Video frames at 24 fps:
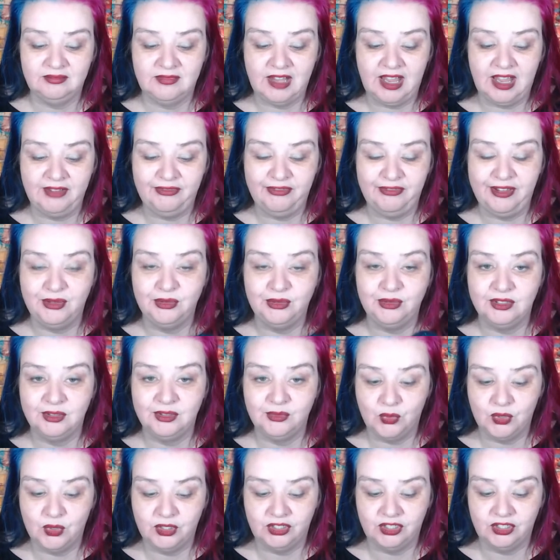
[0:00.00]
I felt
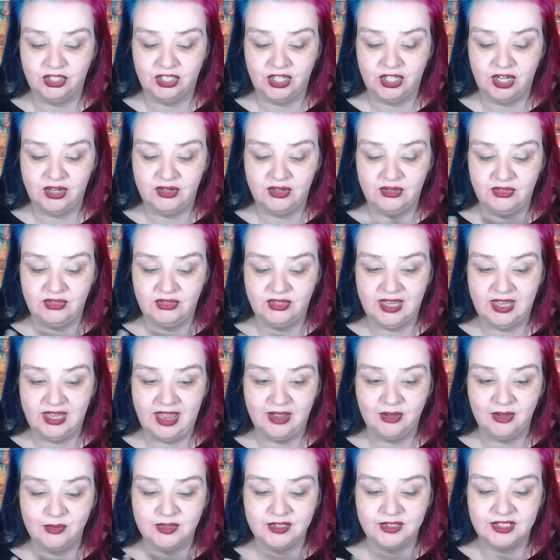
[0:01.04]
and watch shows, it
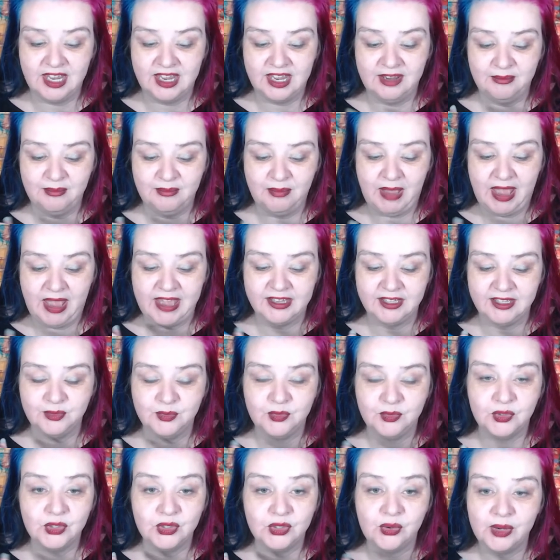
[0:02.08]
helps time pass
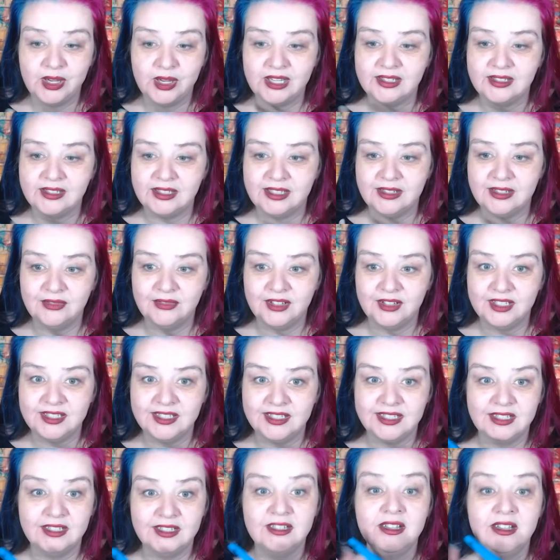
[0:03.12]
more quickly if I
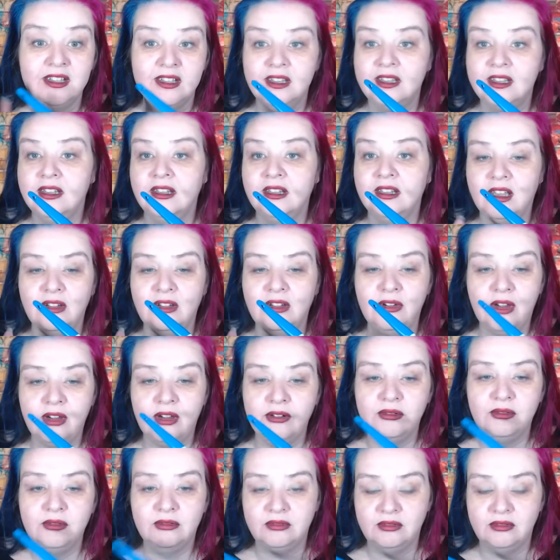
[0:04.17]
sit, go,
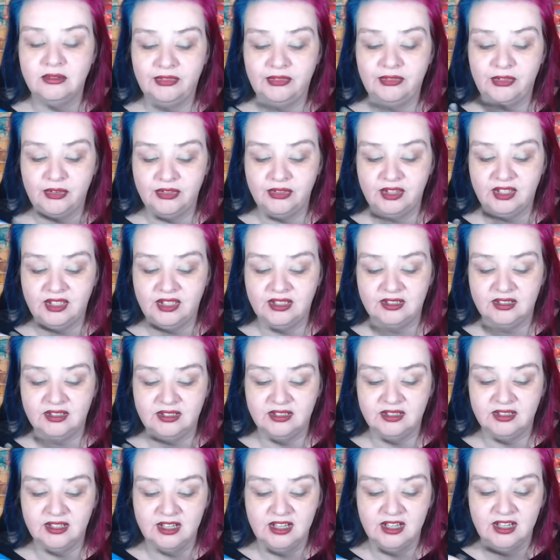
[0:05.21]
oh, I've got
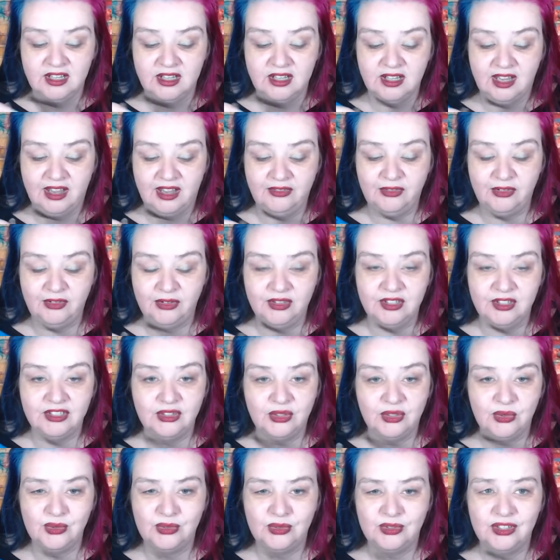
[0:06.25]
this I've got this
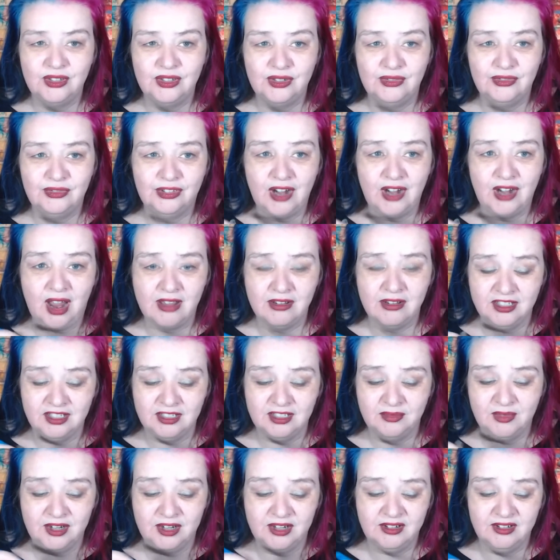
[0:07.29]
dog to do for a
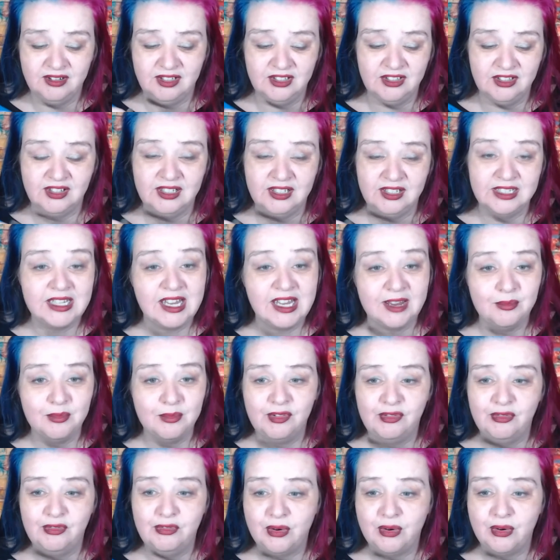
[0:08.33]
customer and it's going to take
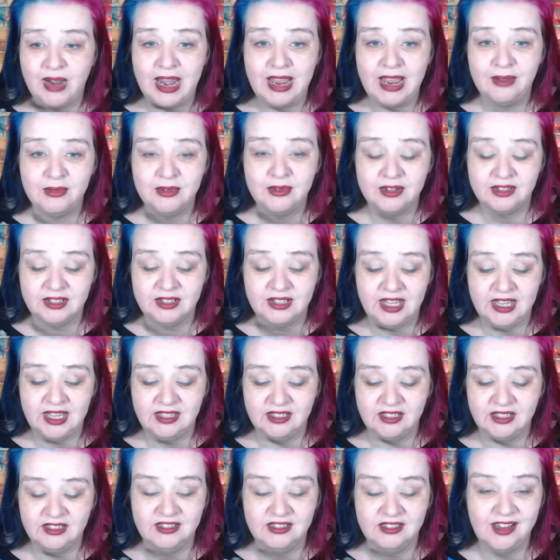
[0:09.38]
me four hours.
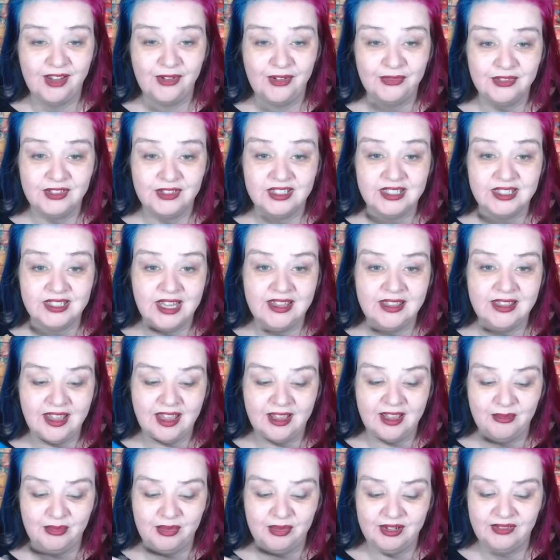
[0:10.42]
That's tough to say
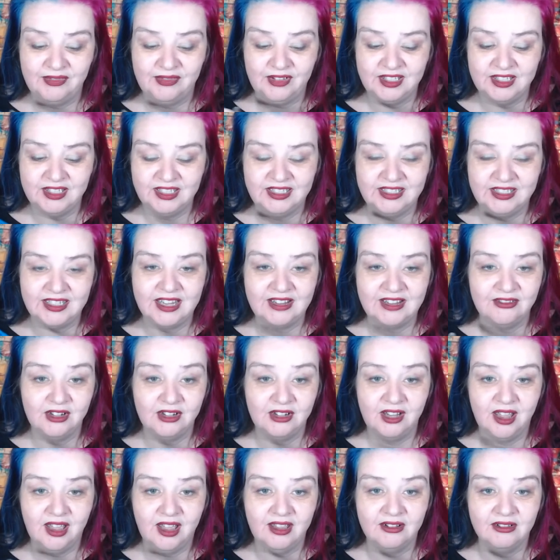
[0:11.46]
that. But if I sit down
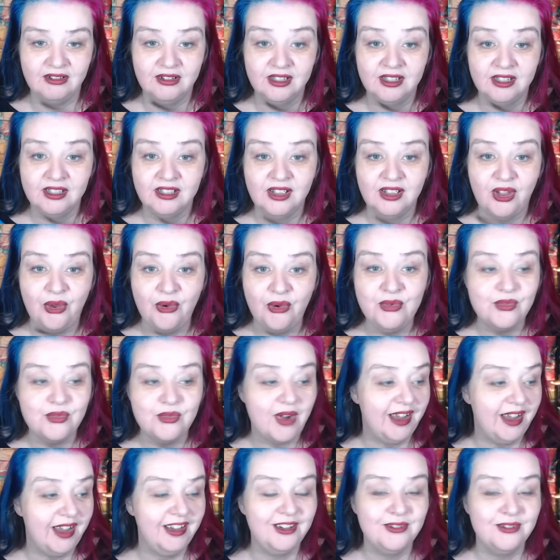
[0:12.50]
and go, oh,
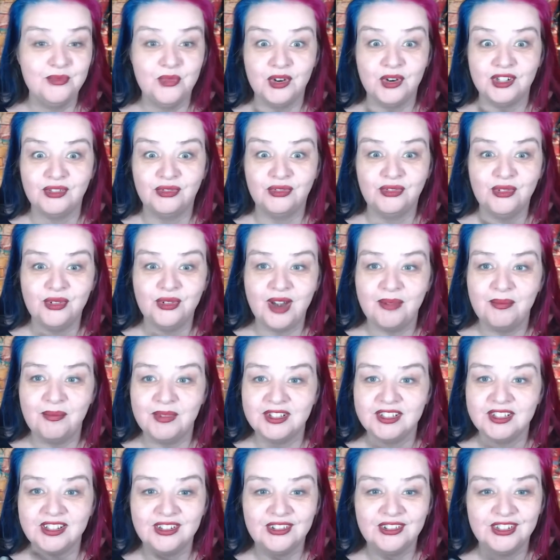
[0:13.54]
I can watch four
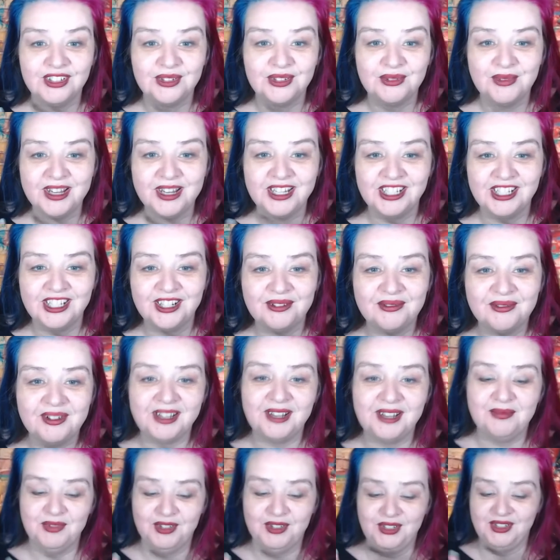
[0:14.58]
episodes of The Witcher
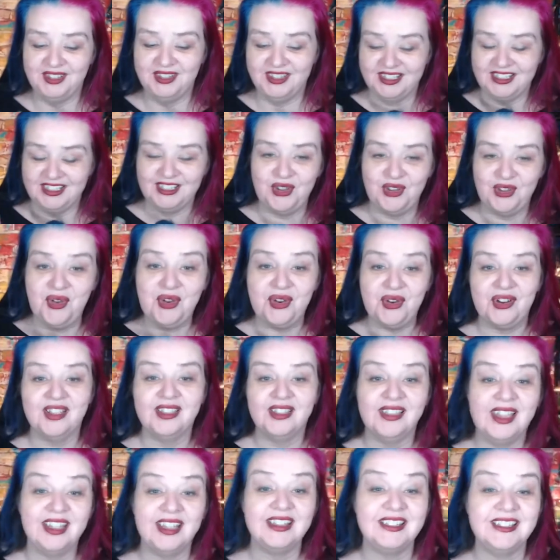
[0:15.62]
while I'm doing this dog,
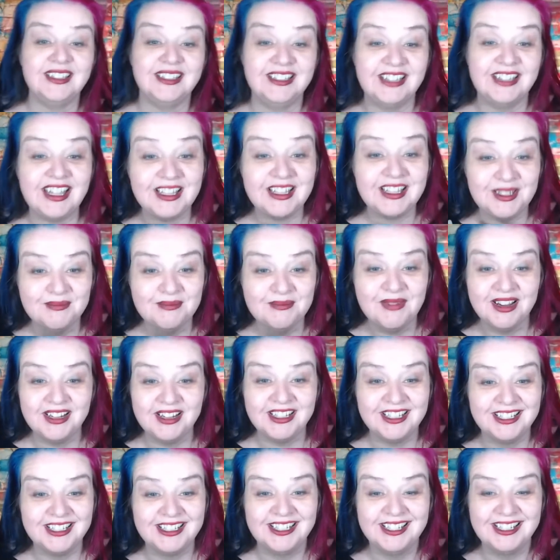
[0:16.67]
that's that's
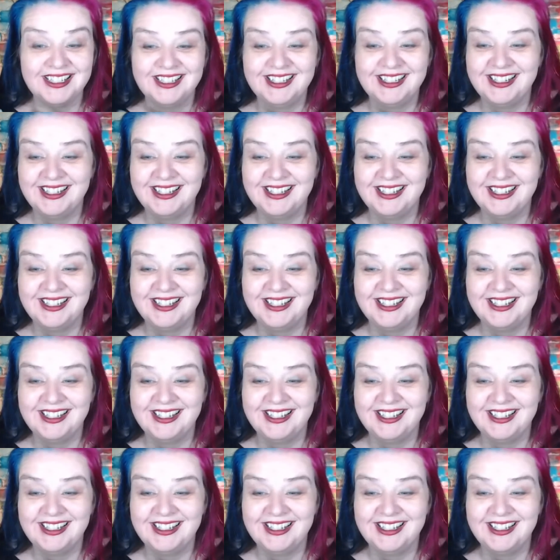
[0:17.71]
much